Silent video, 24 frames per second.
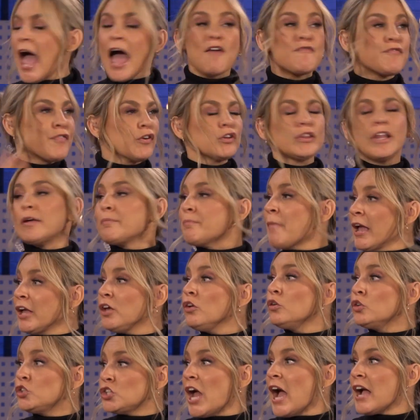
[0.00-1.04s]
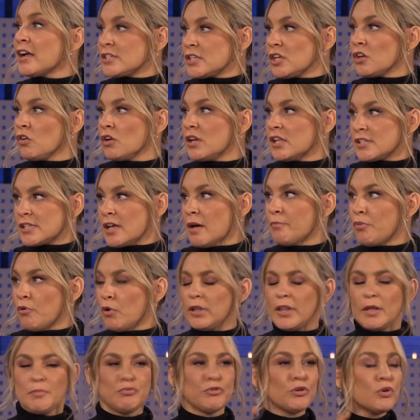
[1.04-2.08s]
ever. Like, Michael Jackson good at some
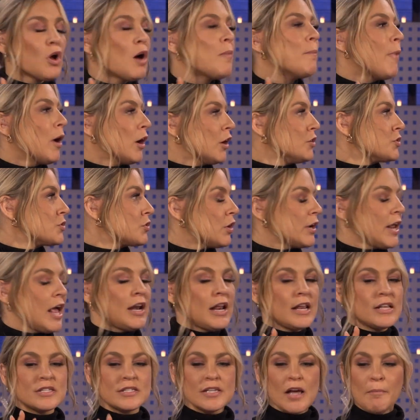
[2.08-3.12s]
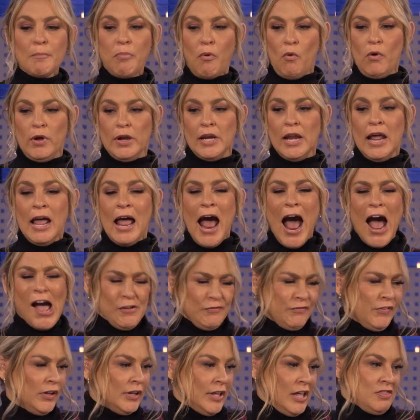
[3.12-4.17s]
point. Like, Bruno Mars good. And at some point, I
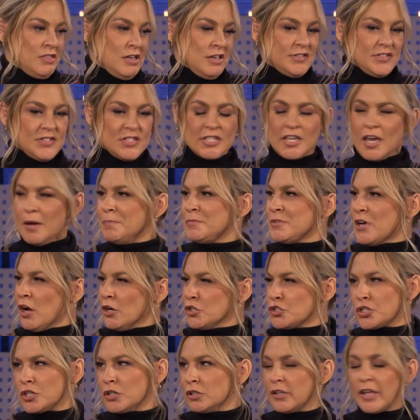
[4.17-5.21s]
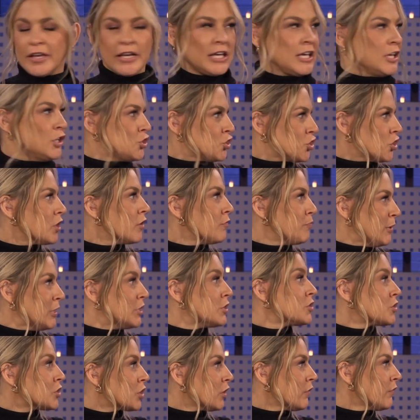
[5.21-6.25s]
felt like they skipped Usher. Like, he should have been
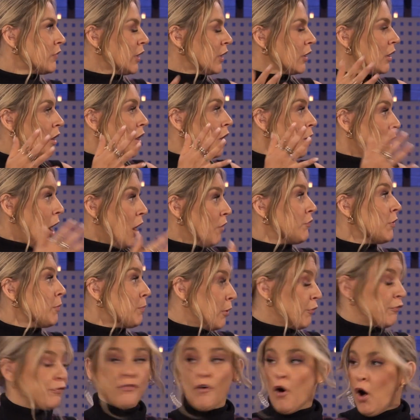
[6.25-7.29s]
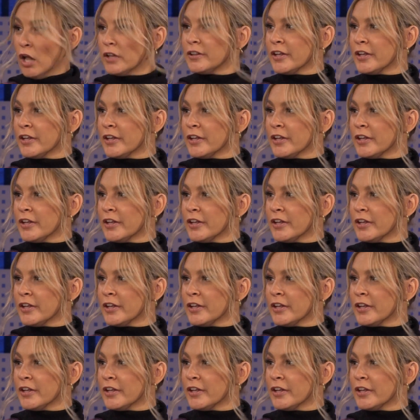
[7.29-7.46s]
deserving of it before.